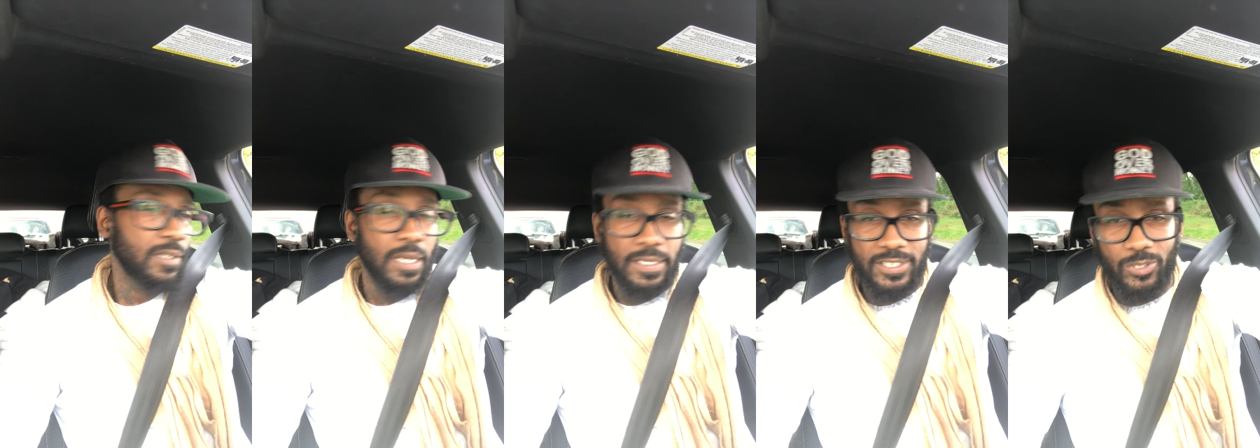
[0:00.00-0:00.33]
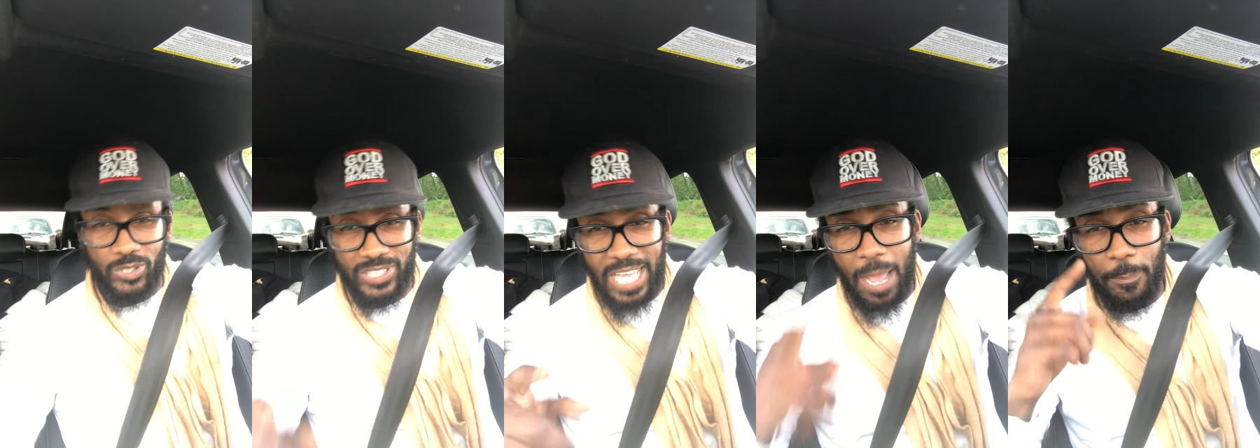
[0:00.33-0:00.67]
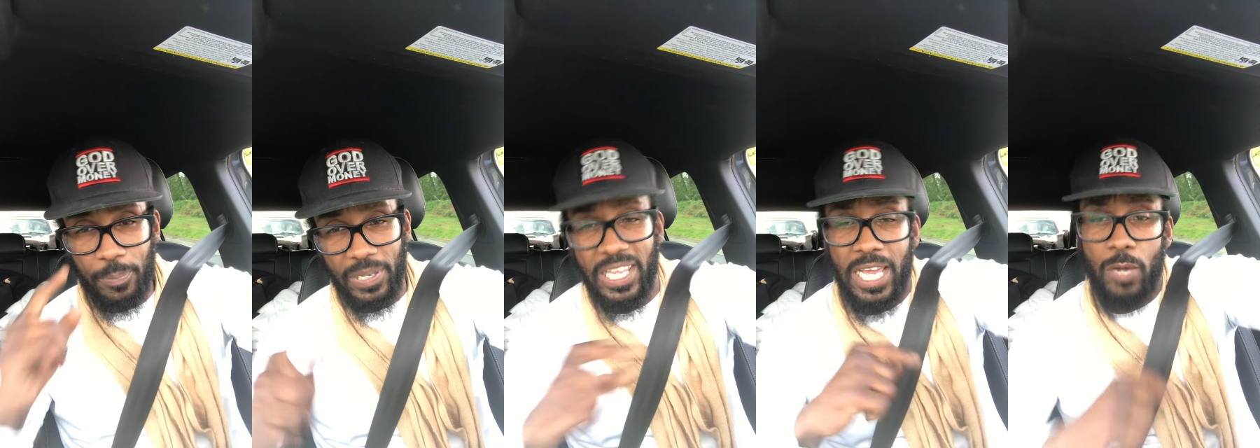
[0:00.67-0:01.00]
So stop
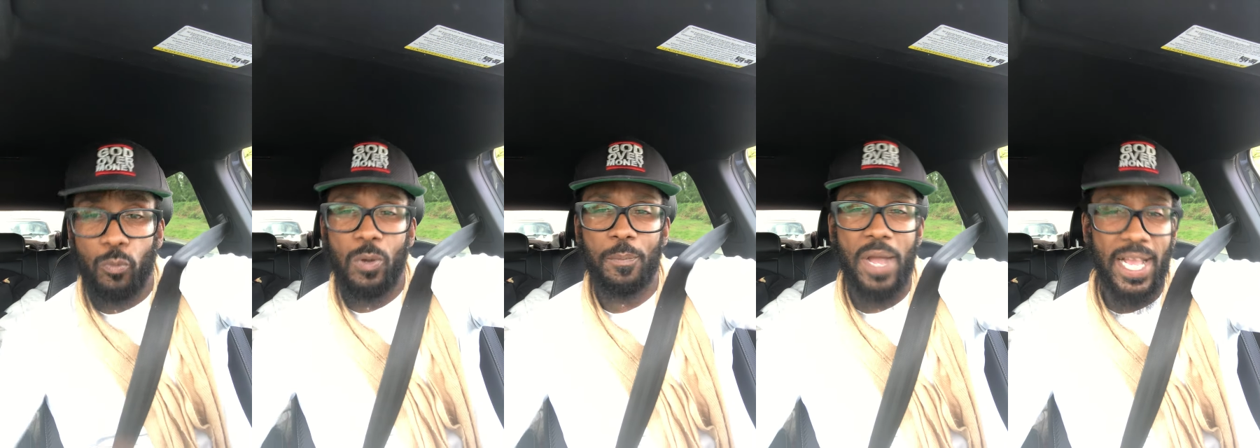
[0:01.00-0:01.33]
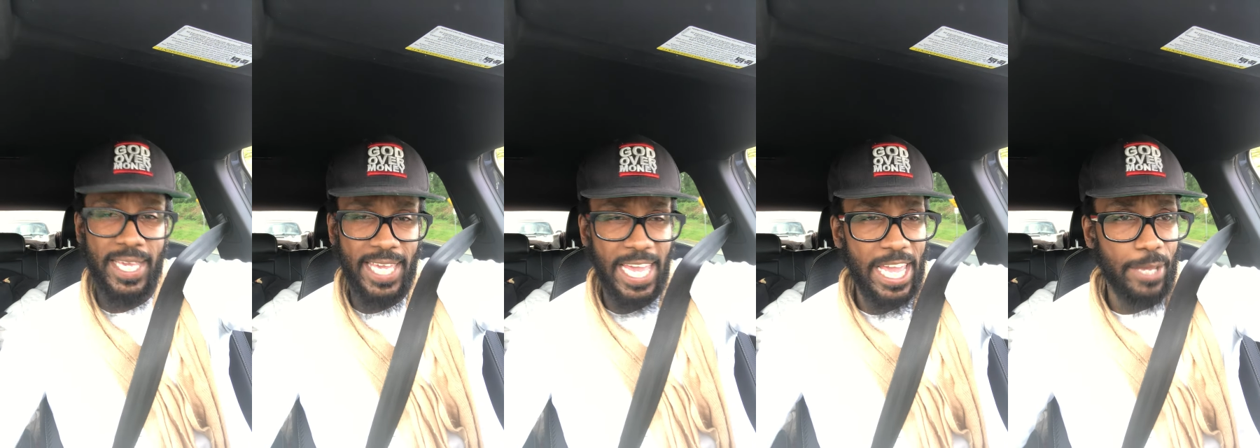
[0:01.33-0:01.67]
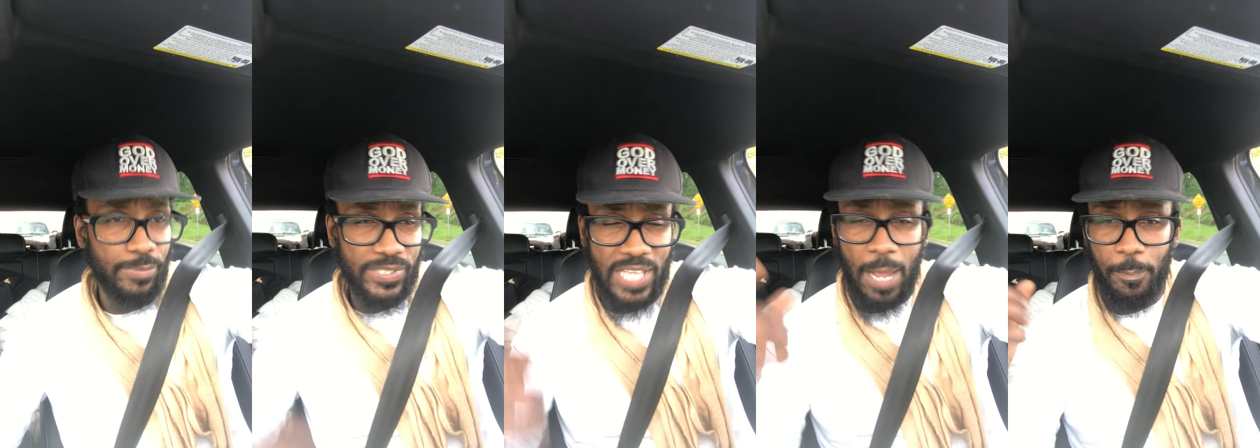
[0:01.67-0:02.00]
playing with my game.
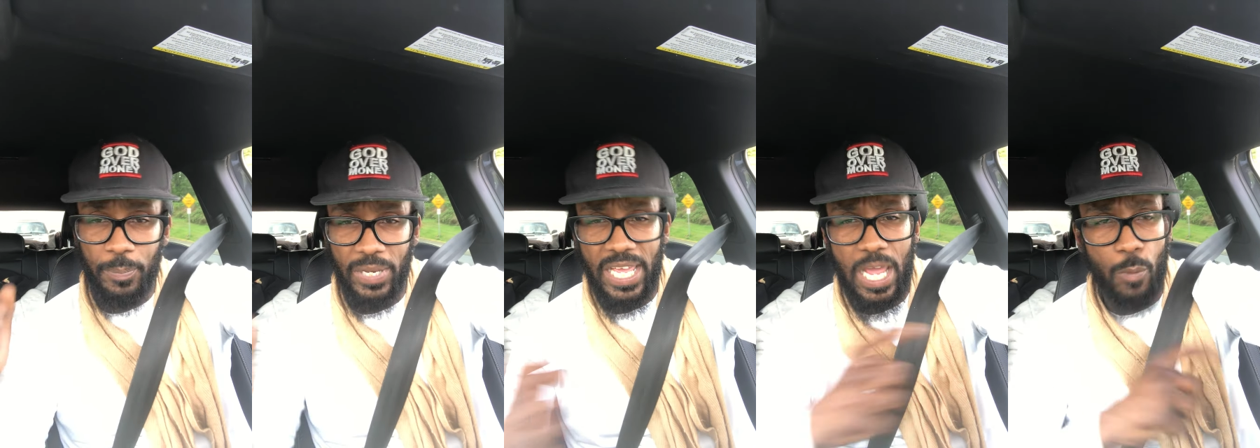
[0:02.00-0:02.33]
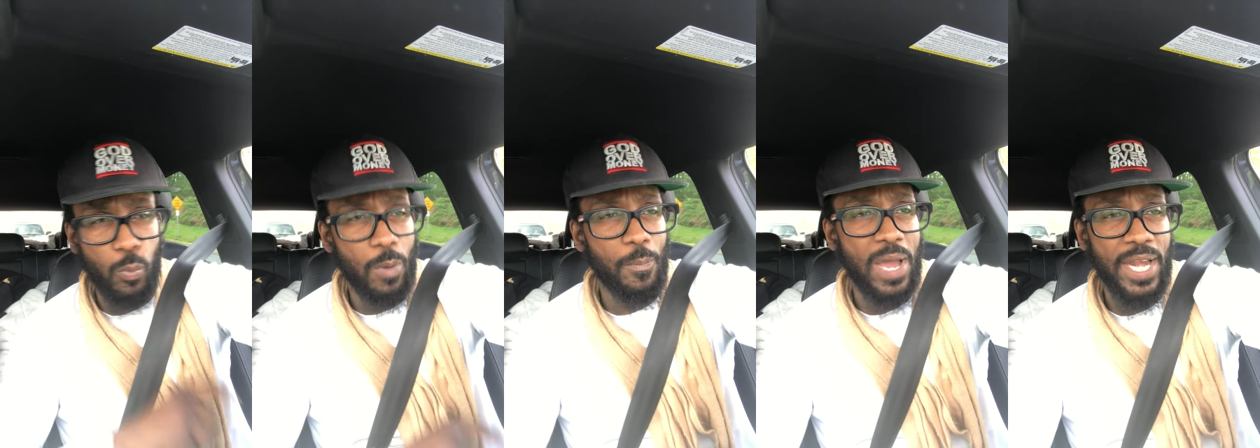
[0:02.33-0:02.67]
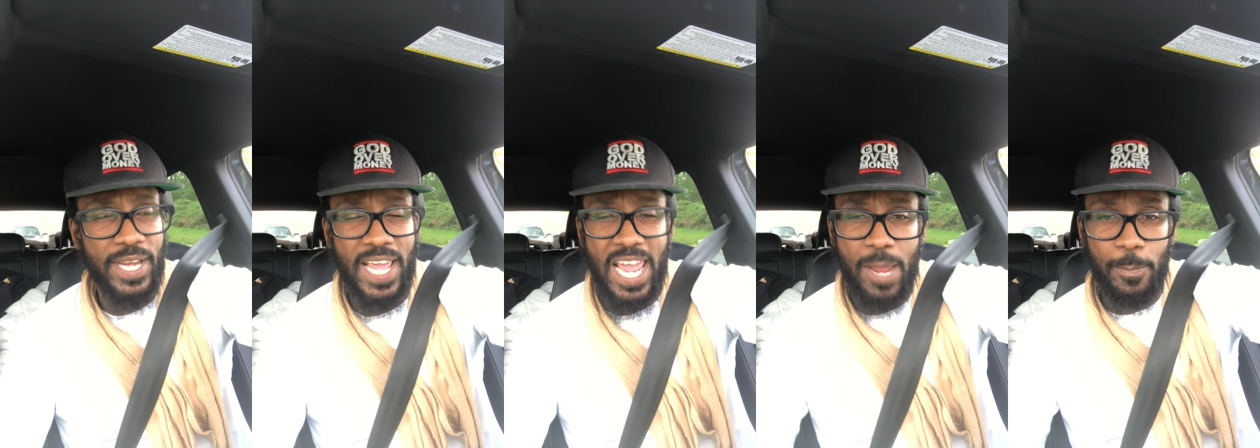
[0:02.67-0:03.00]
Stop playing with my
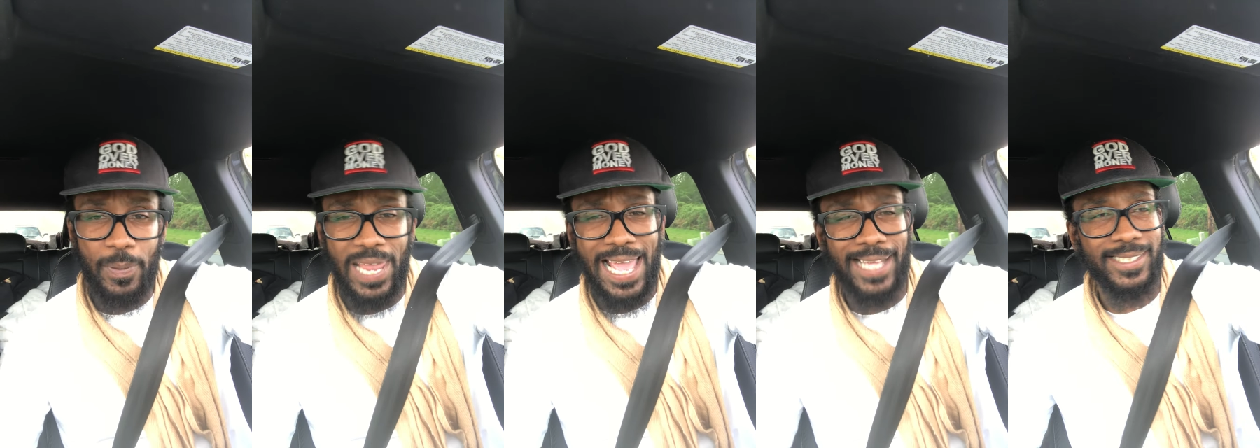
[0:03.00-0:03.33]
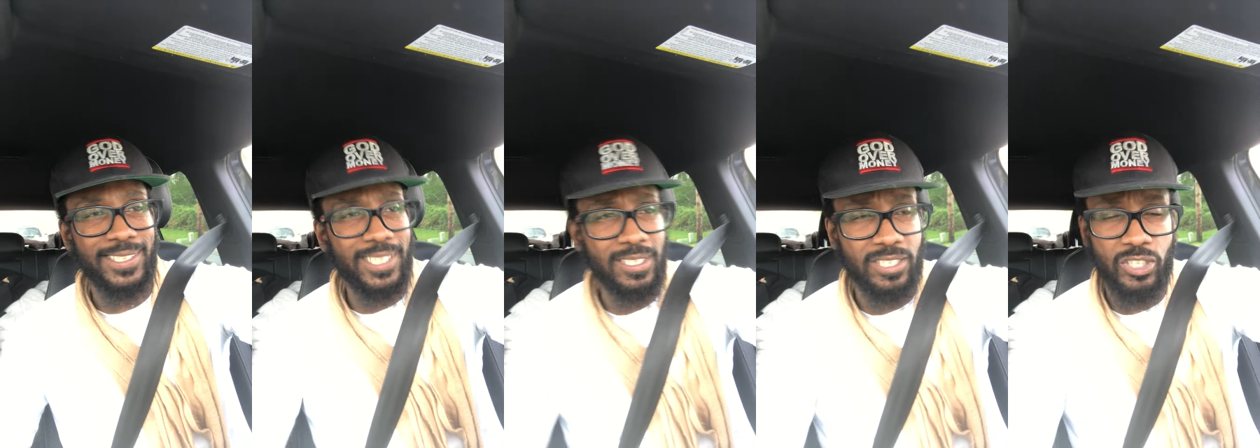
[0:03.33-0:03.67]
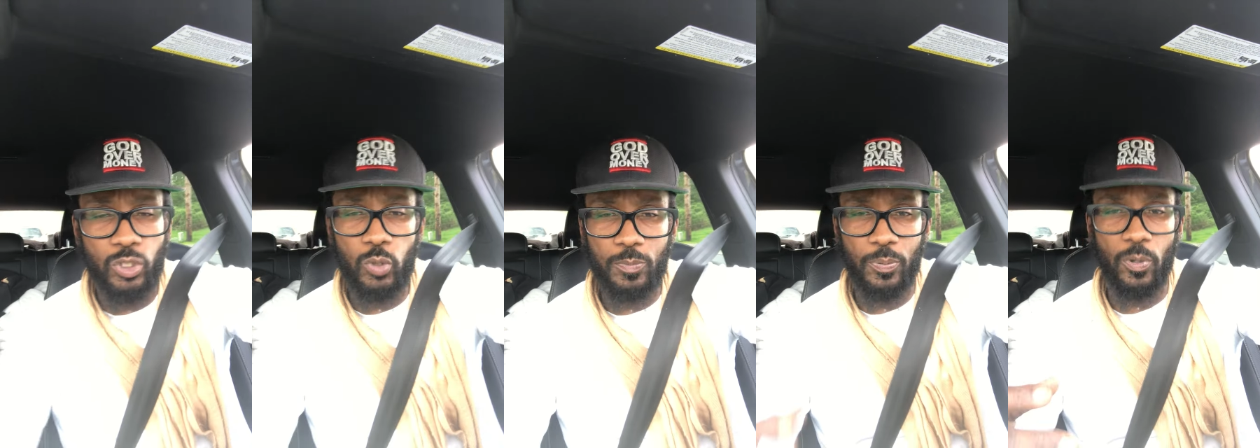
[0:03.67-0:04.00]
name. Black Jesus
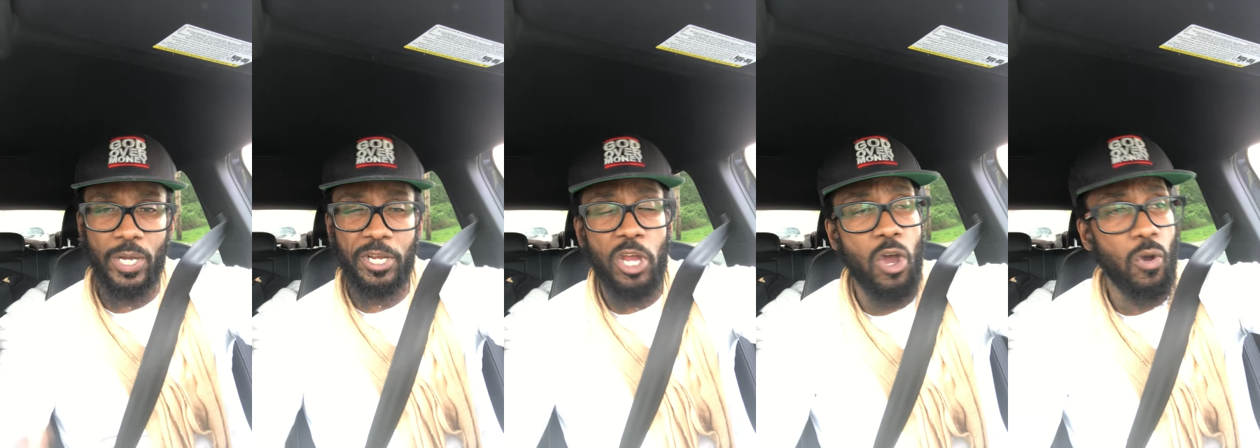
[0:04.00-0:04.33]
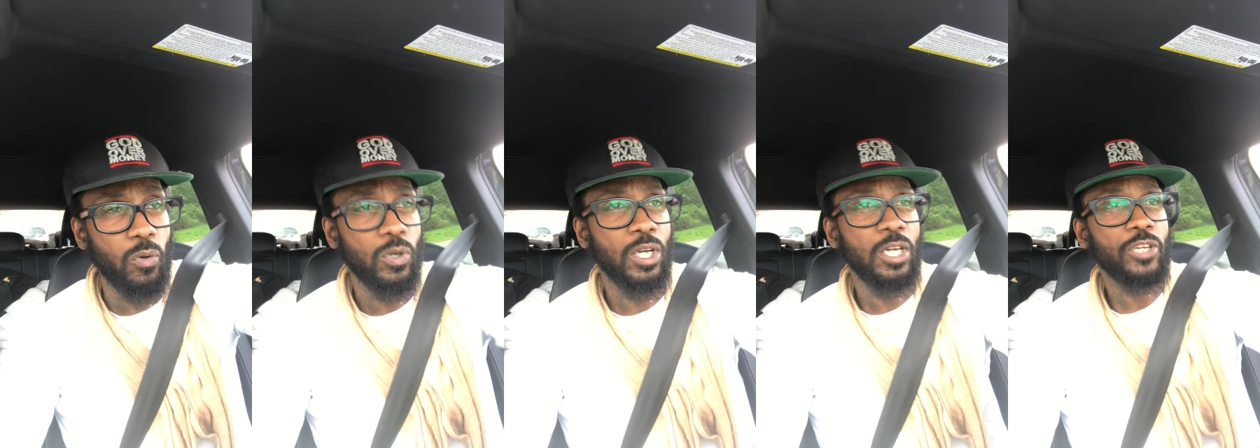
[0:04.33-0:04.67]
2.0.